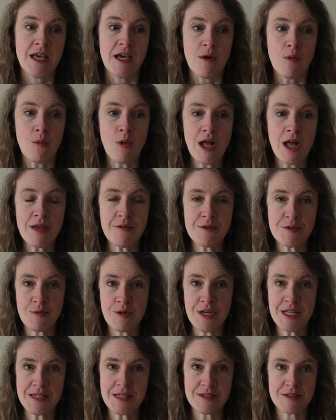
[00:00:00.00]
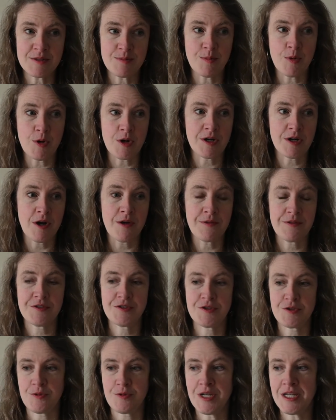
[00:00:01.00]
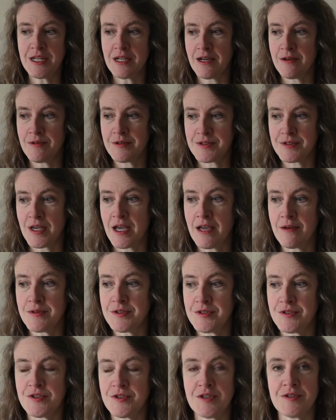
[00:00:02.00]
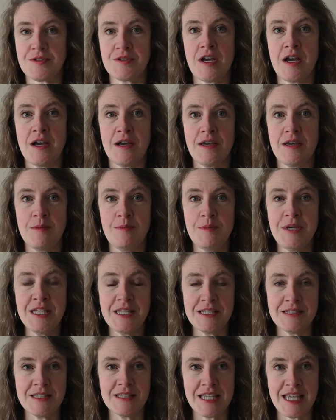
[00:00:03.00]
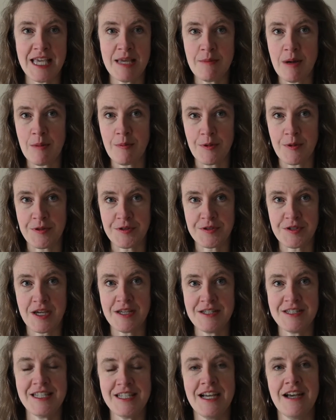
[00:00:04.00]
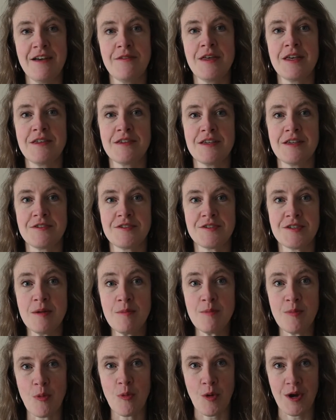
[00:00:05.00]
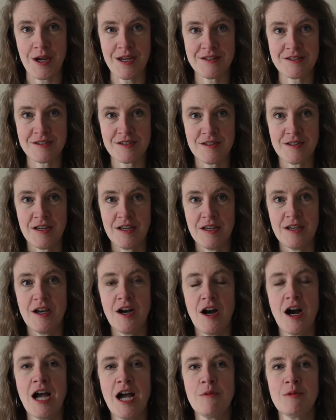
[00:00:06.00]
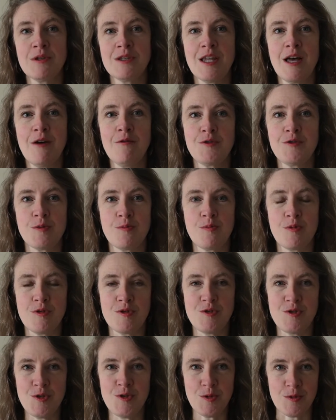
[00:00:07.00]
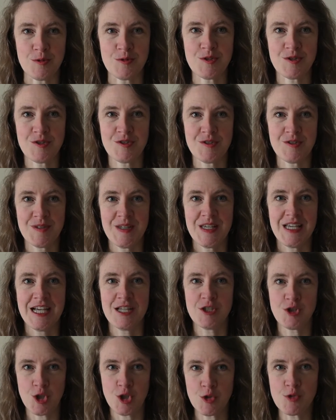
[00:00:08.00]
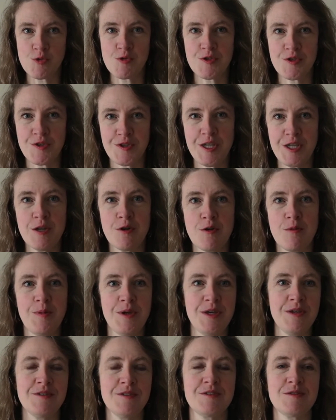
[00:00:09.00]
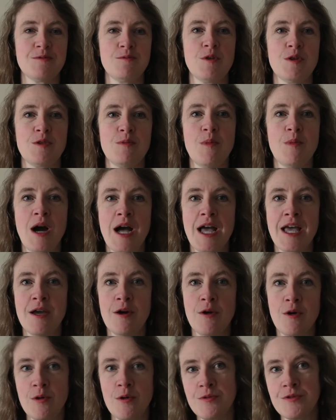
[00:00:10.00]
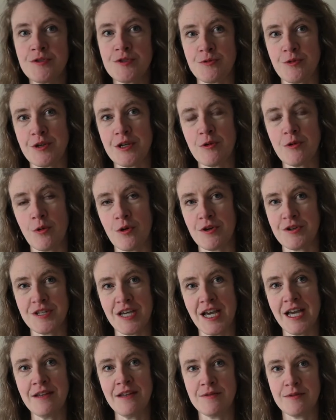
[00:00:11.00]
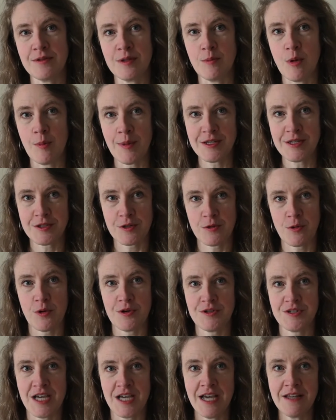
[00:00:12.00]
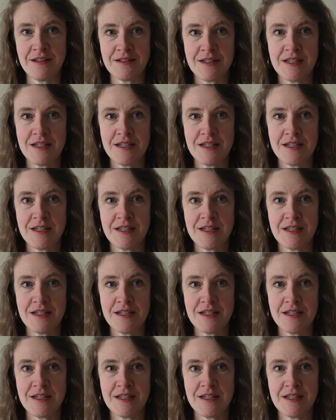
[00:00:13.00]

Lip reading: While I was reading this book on the street, I was just immediately came up with this idea that at some point I would love to produce a children's theater piece with my own string quartet, the Momenta Quartet,